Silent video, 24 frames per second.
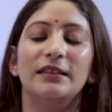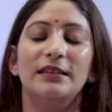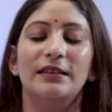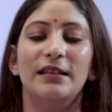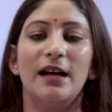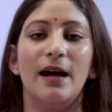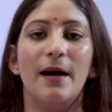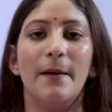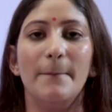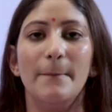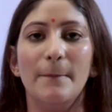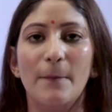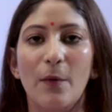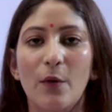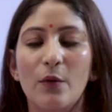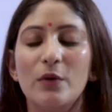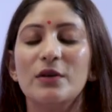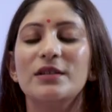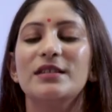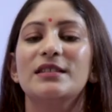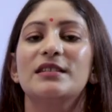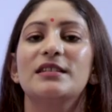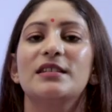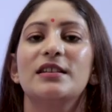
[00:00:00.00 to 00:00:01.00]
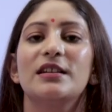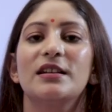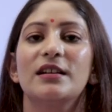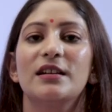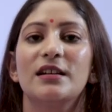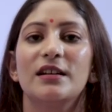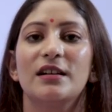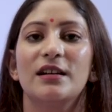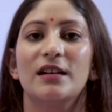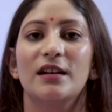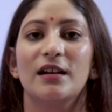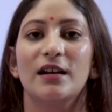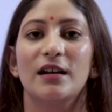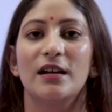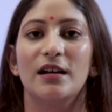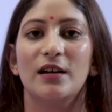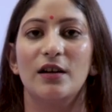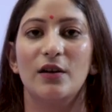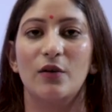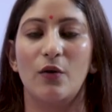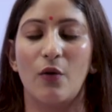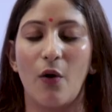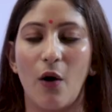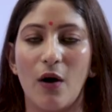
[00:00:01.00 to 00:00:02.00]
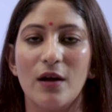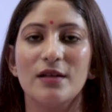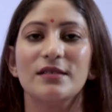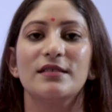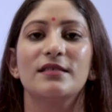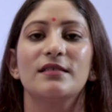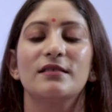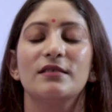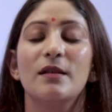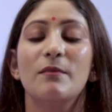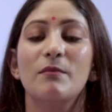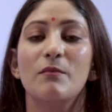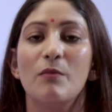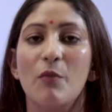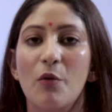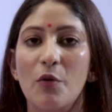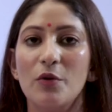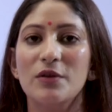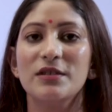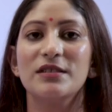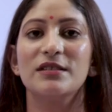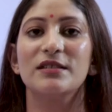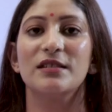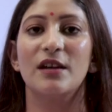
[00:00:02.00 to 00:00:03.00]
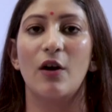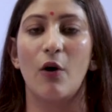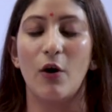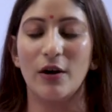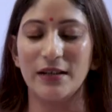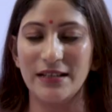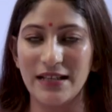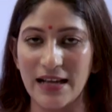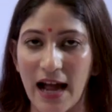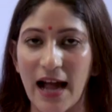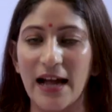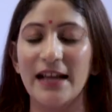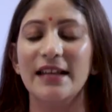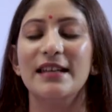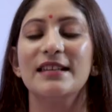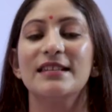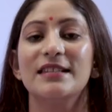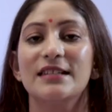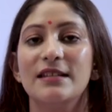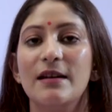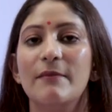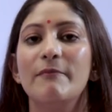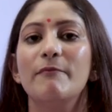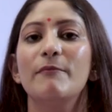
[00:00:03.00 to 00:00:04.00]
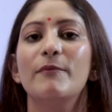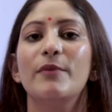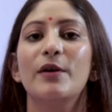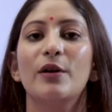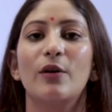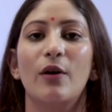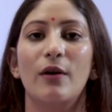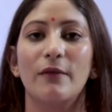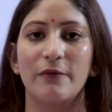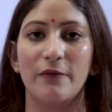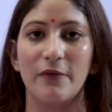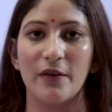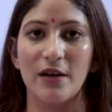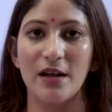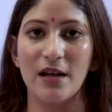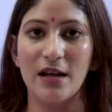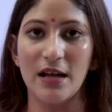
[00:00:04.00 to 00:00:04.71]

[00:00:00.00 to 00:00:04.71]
The most cause, the most or the highest number of